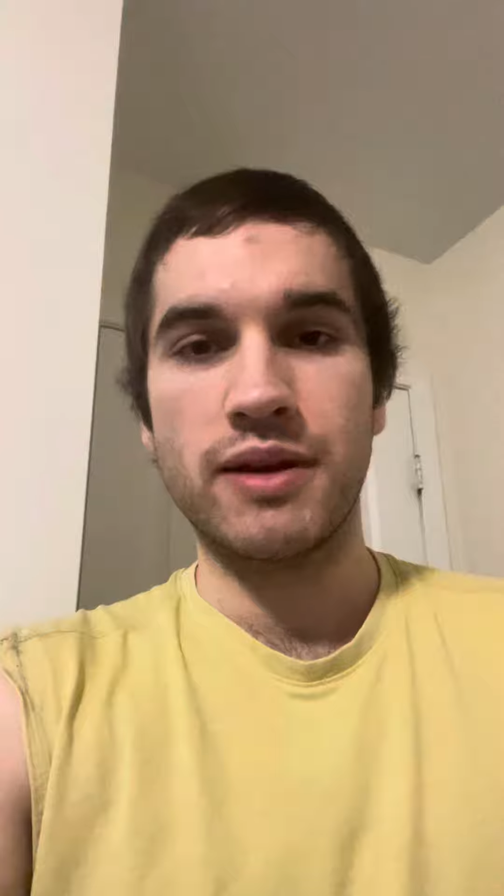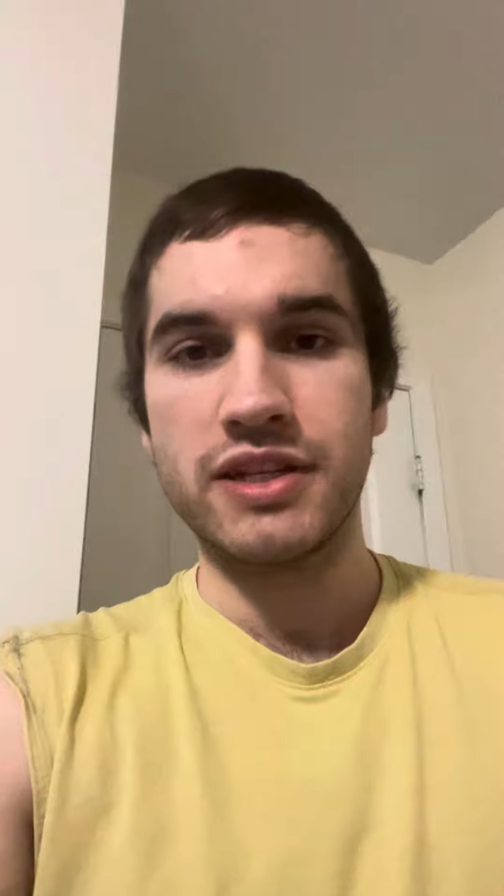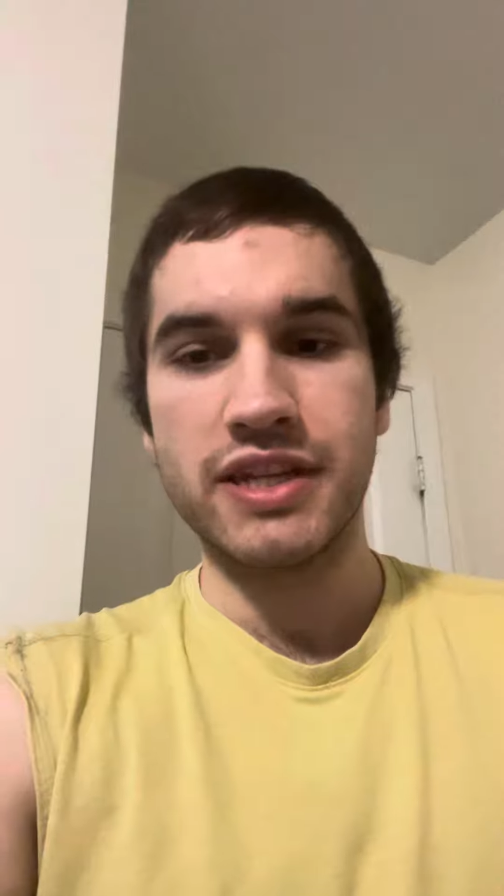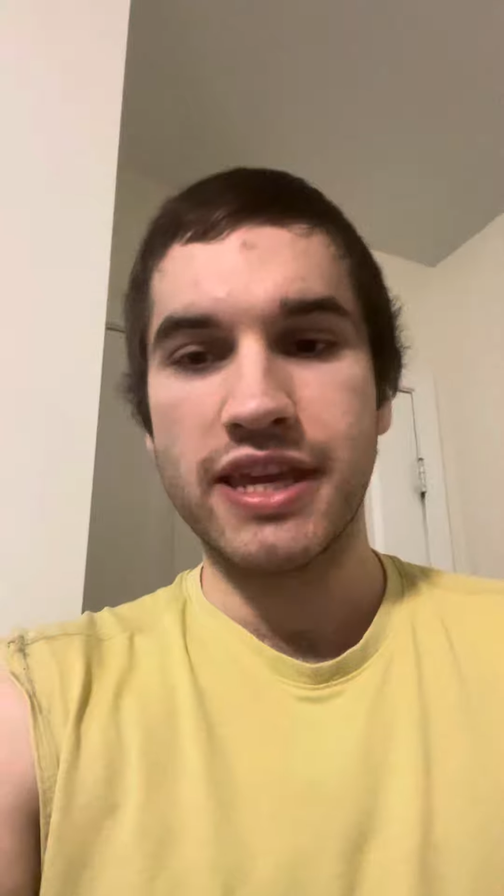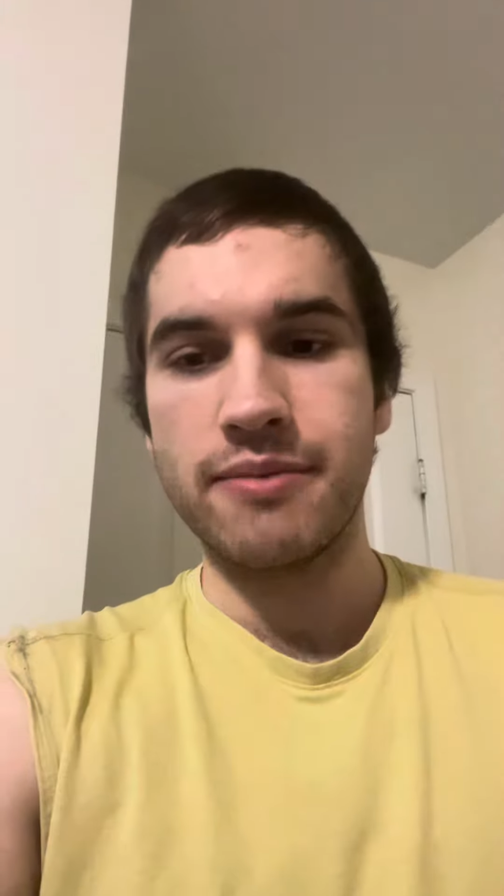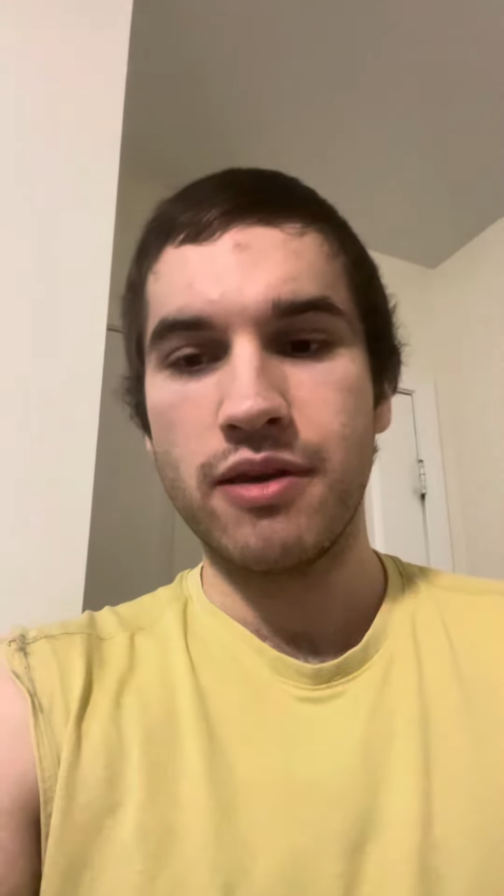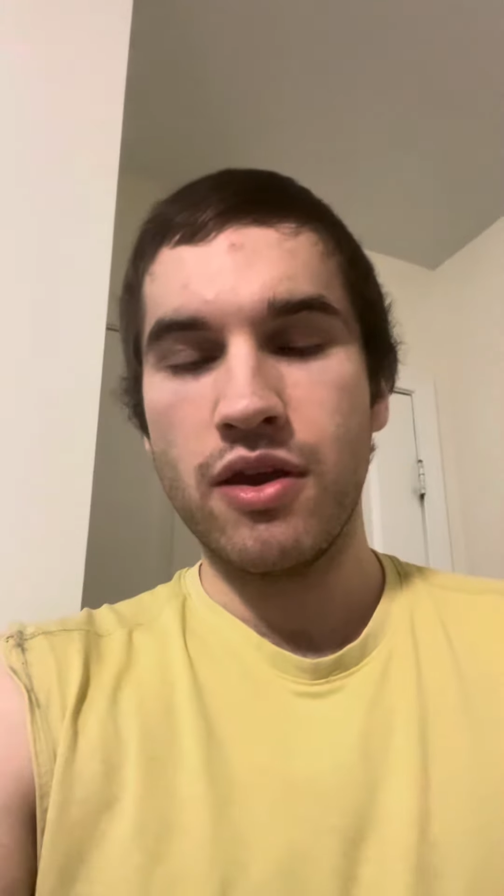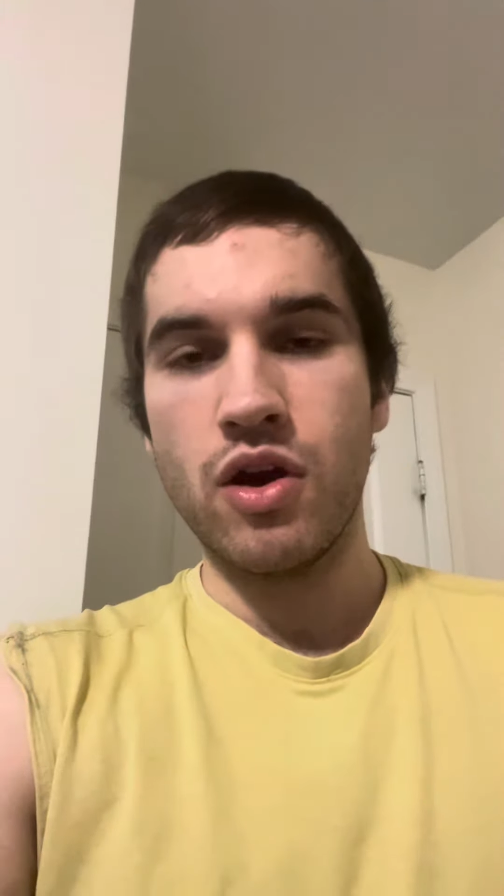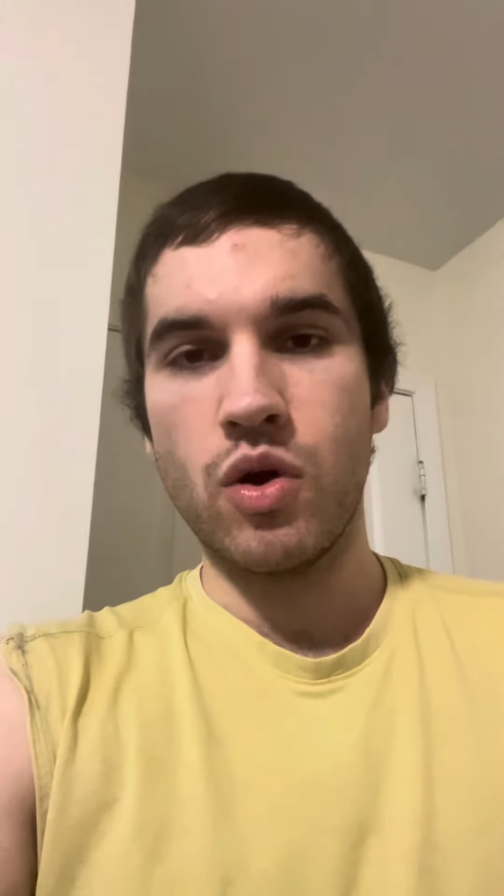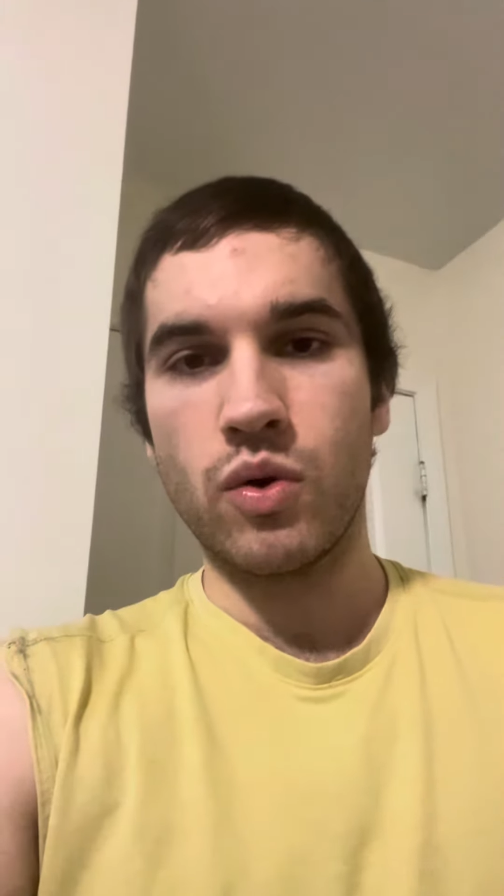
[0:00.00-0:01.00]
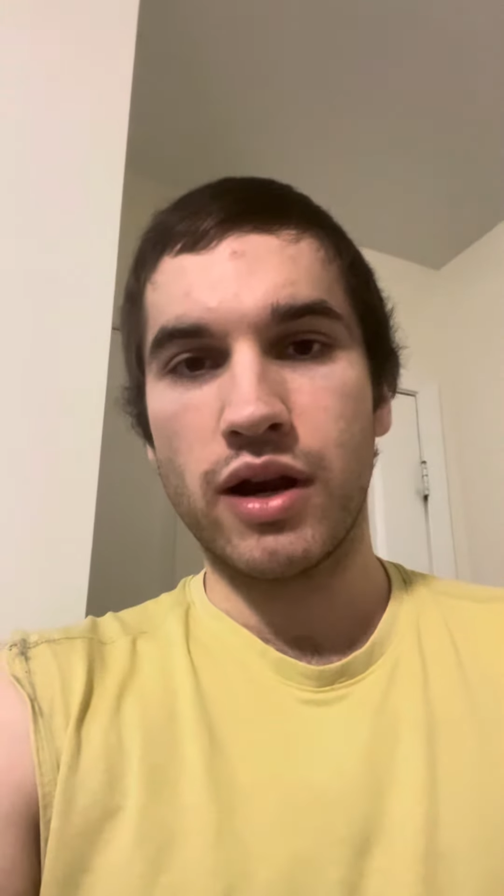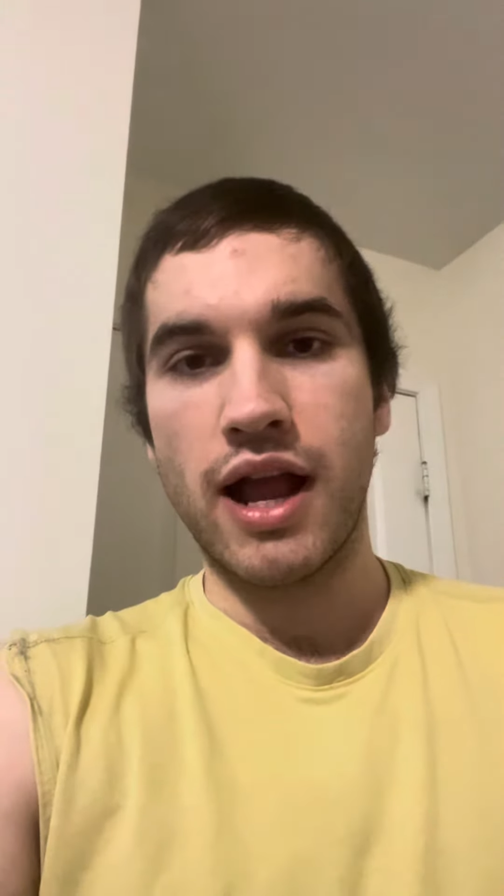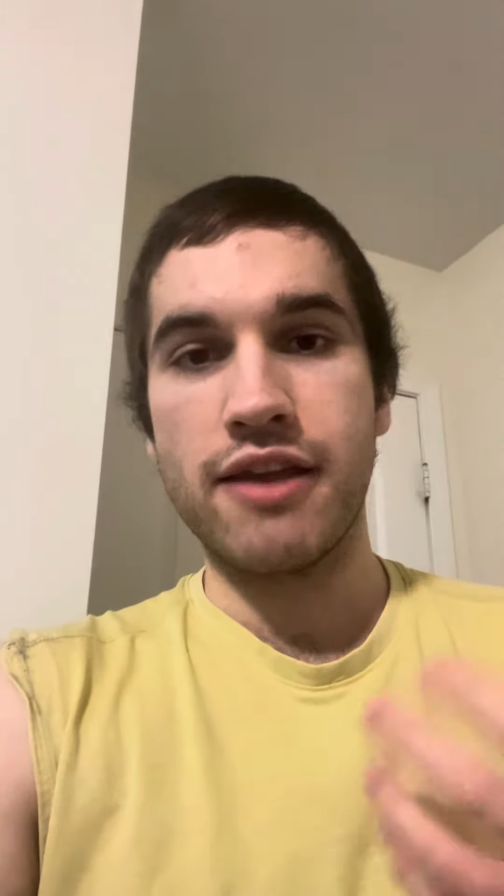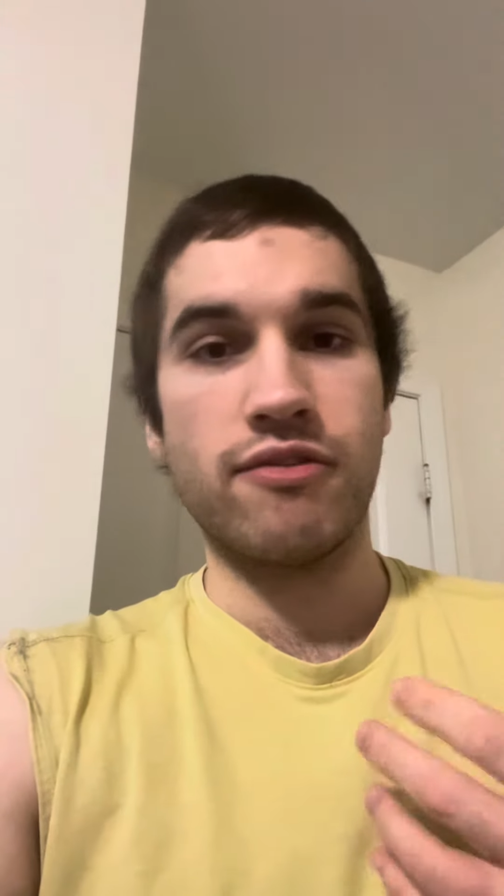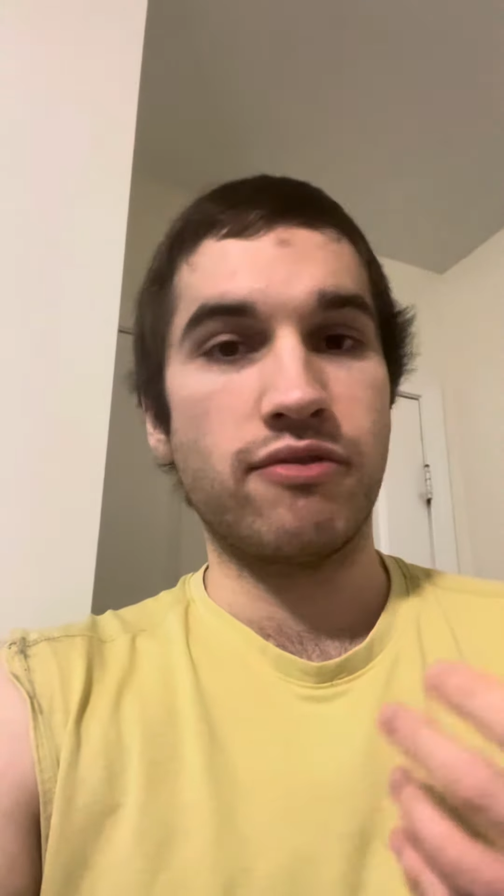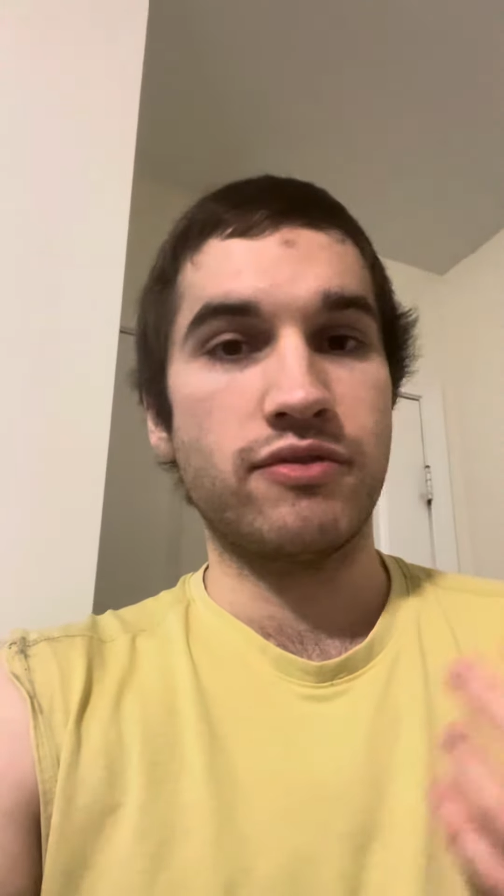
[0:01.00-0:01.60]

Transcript: team or I